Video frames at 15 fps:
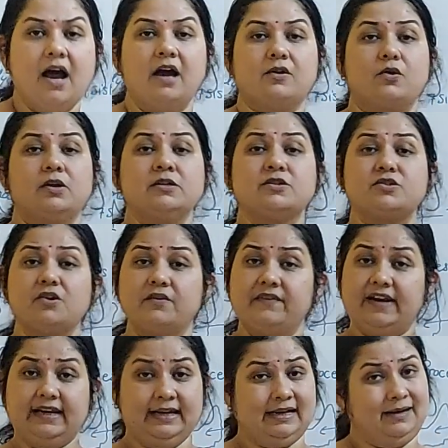are also
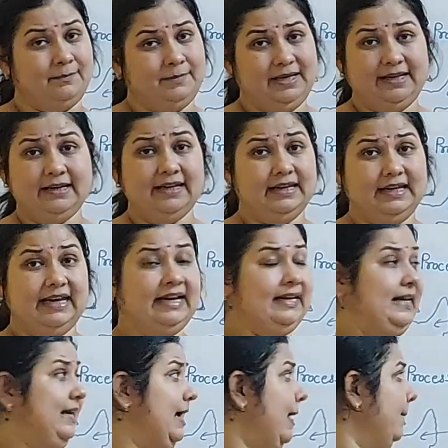welcomed in
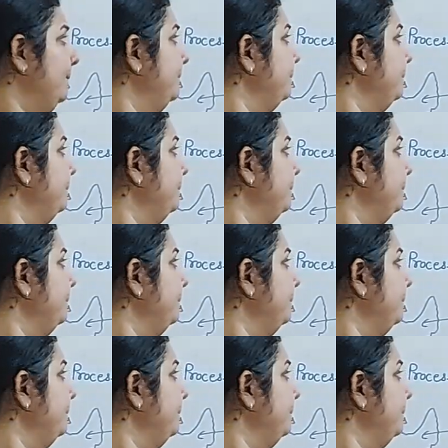India.